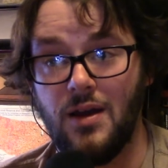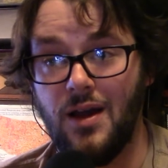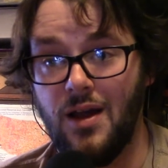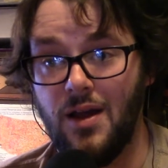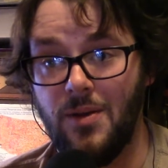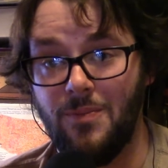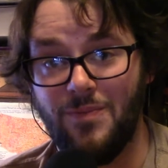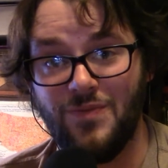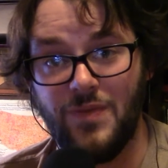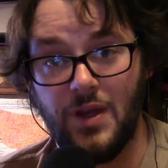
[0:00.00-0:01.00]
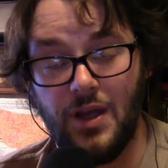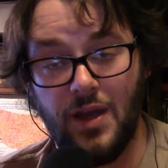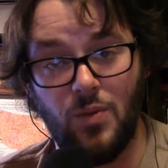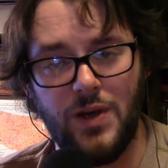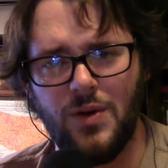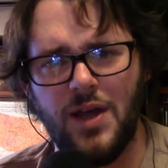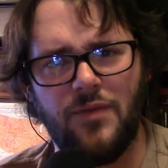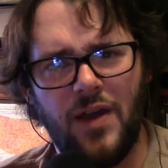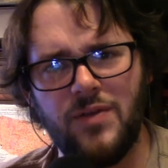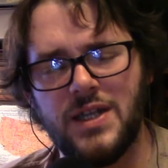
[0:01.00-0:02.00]
Um, and we don't have
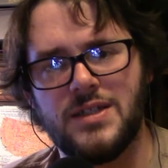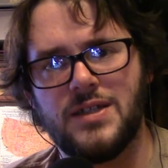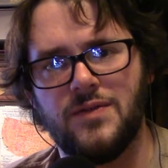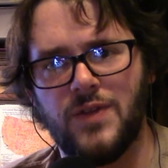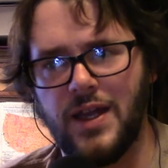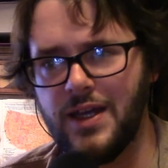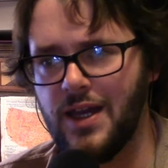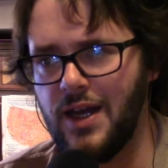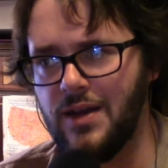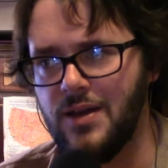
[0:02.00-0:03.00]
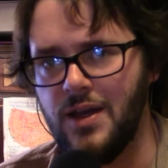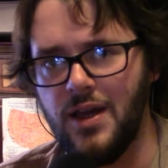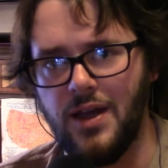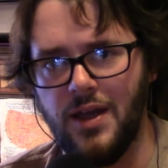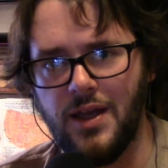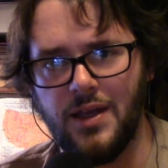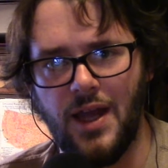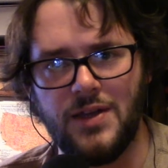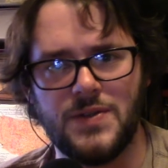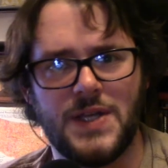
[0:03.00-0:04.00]
evidence of like uh, a
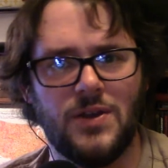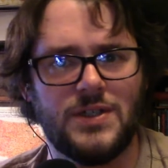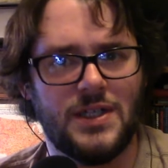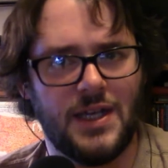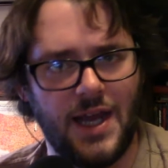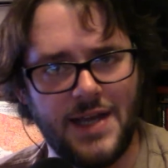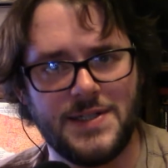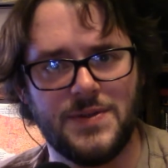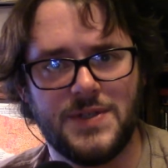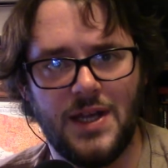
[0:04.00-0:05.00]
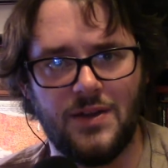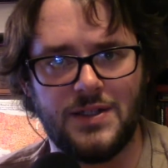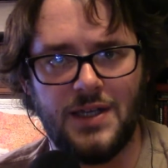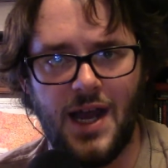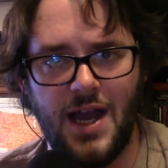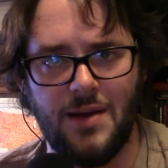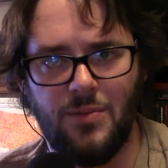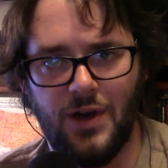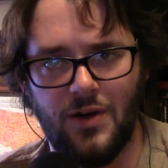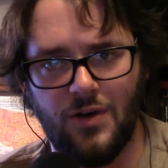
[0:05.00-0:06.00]
endoskeleton and exoskeleton
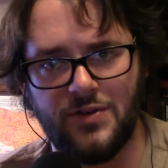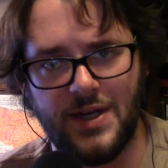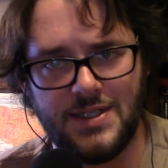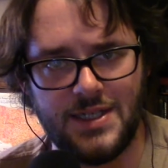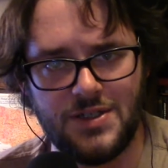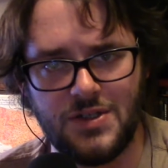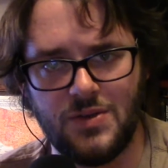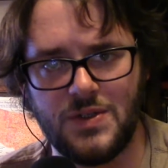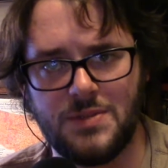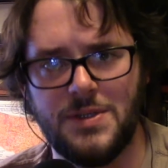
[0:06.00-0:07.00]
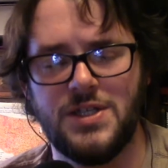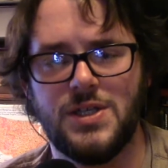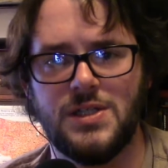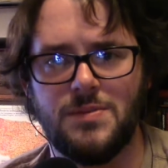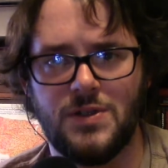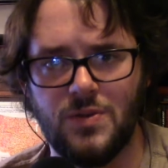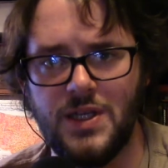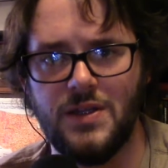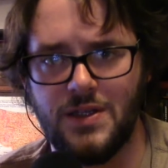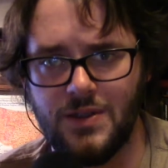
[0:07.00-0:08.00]
hybrid or a transitional species
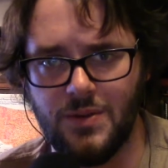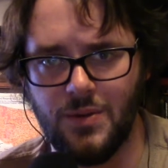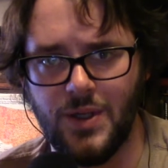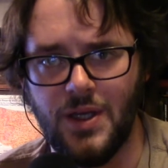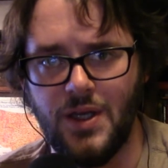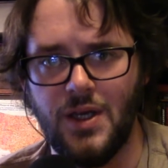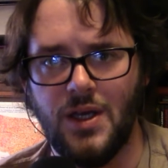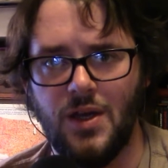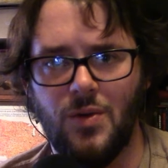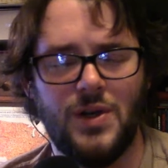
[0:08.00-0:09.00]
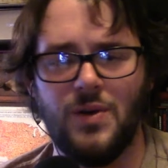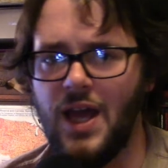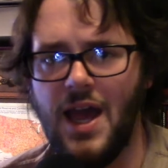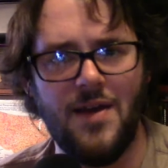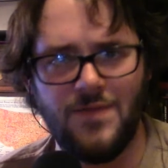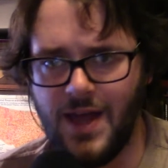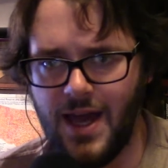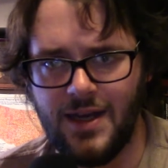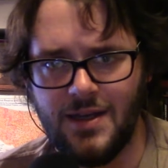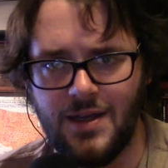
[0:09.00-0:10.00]
between the two. We don't have
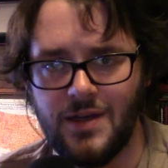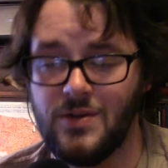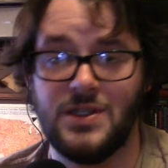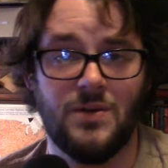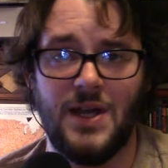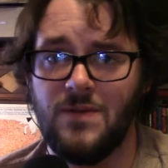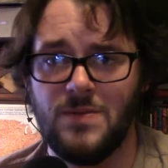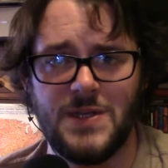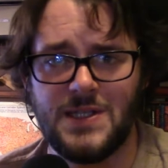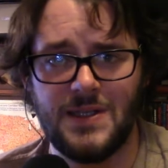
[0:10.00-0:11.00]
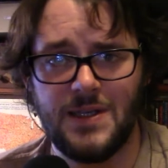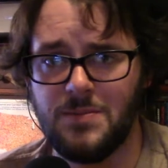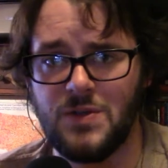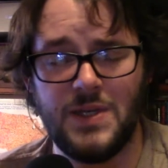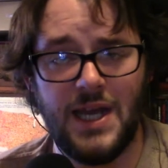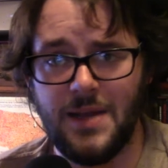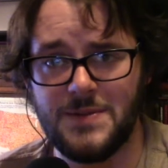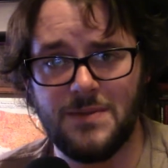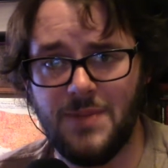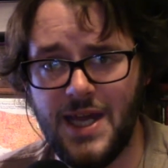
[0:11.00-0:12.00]
that. We don't have the missing link between
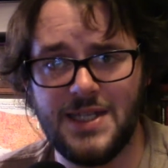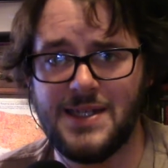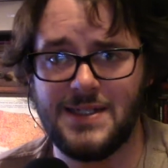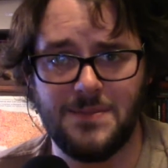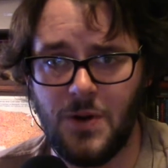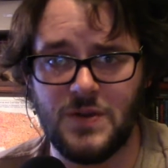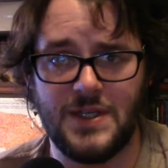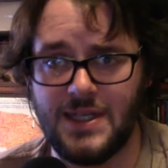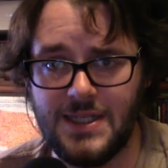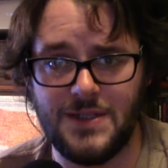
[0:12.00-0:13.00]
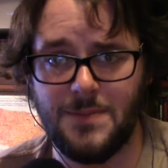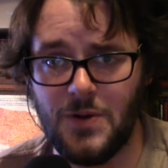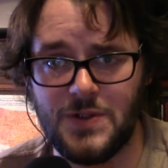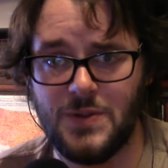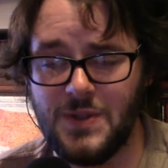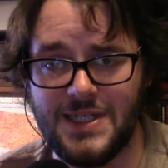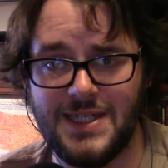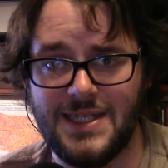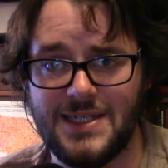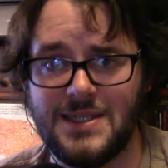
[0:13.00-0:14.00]
apes and man that's supposedly supposed to
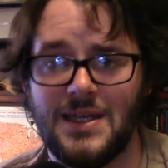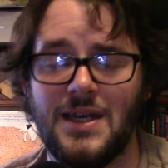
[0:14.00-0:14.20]
exist